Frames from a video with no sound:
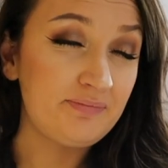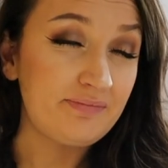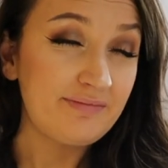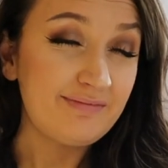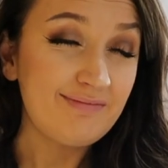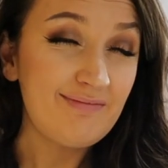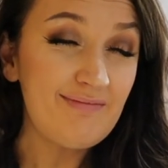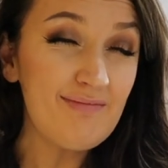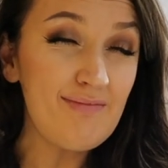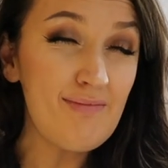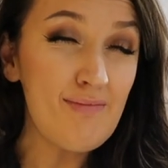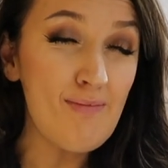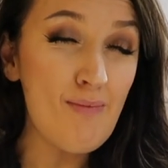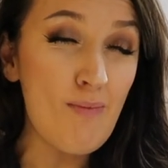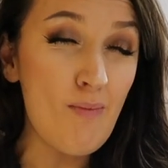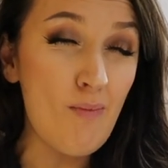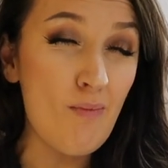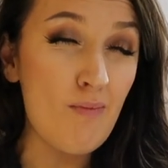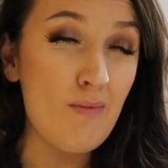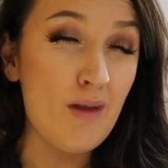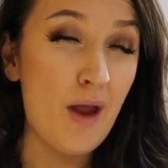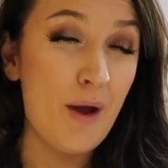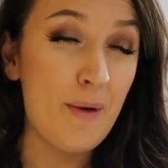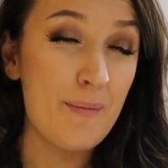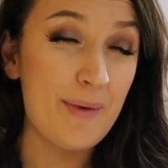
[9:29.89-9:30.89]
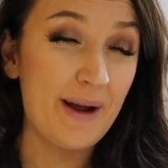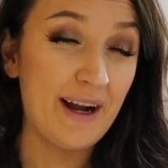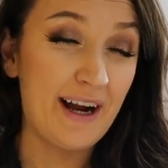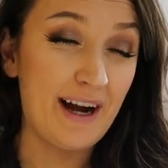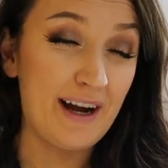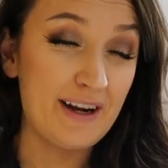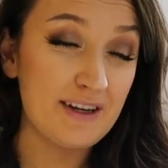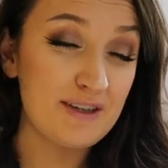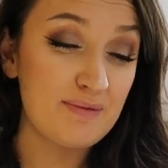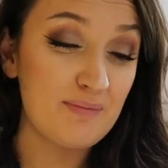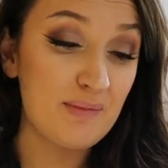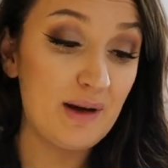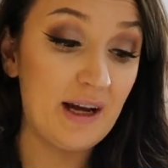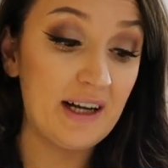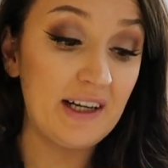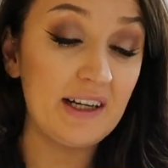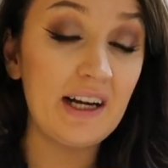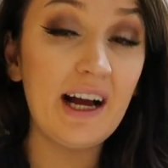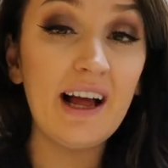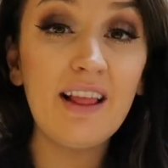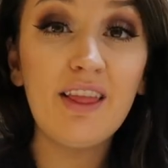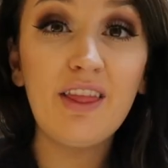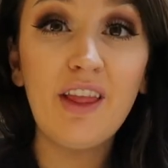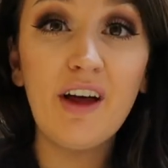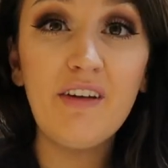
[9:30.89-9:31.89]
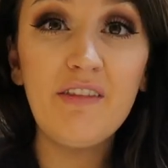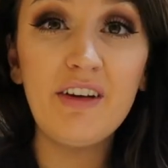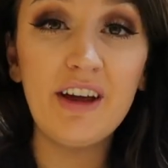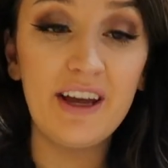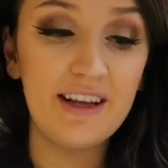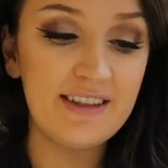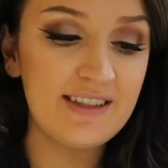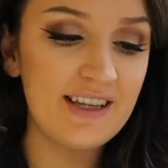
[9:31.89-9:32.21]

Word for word: Oh my gosh, but I love it.